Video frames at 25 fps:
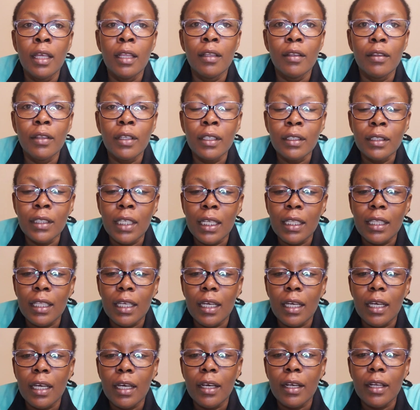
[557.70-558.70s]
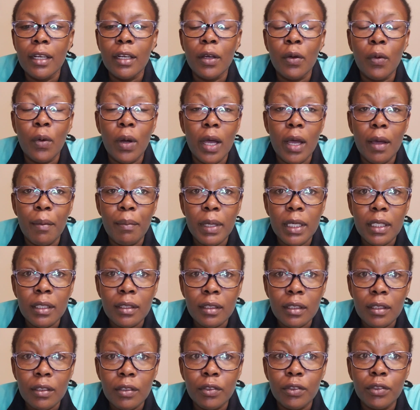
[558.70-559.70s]
Those are the
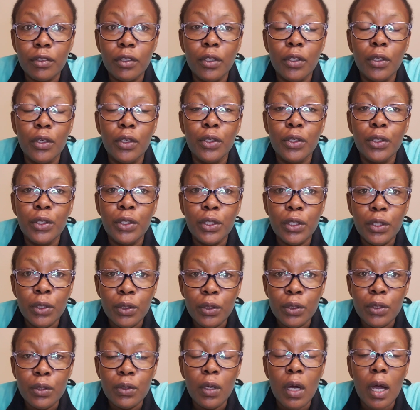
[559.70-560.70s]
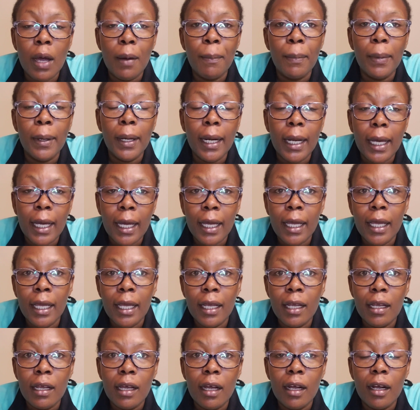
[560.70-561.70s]
requirements for you to
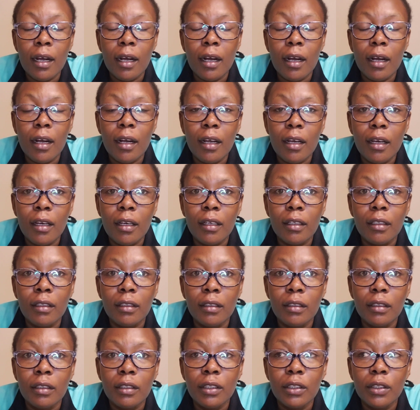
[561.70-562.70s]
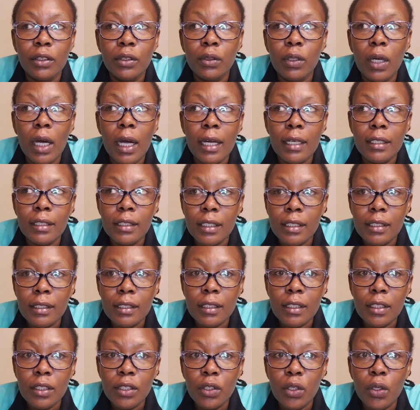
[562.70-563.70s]
apply to
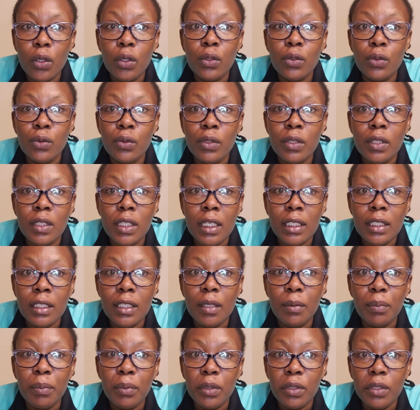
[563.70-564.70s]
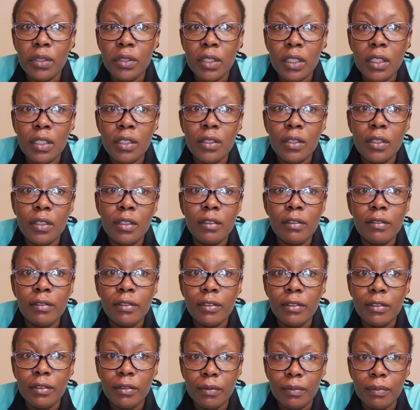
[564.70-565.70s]
agencies or to start the process
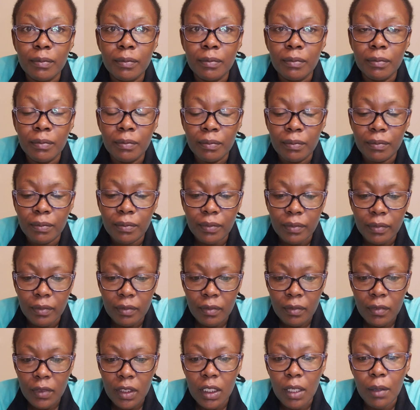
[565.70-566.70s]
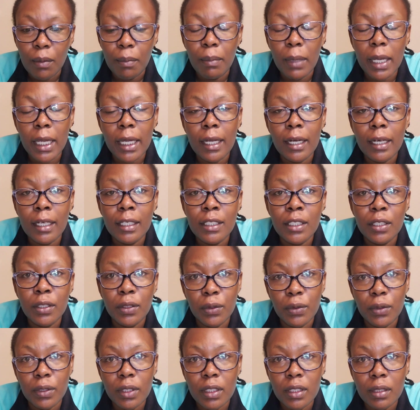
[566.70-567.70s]
of migrating
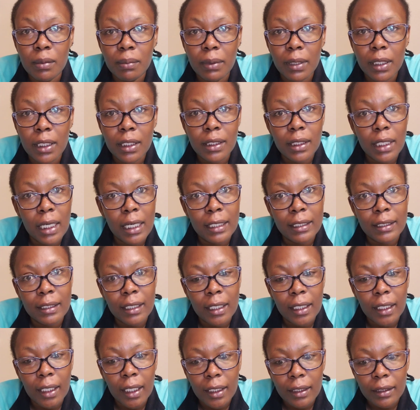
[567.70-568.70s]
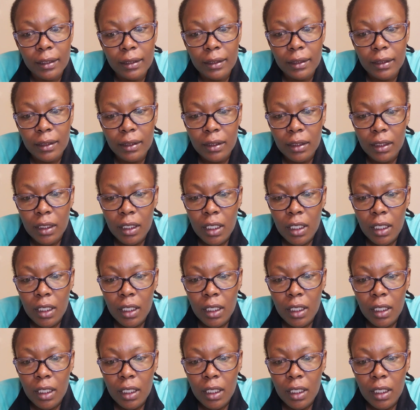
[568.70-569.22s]
to this place as a nurse.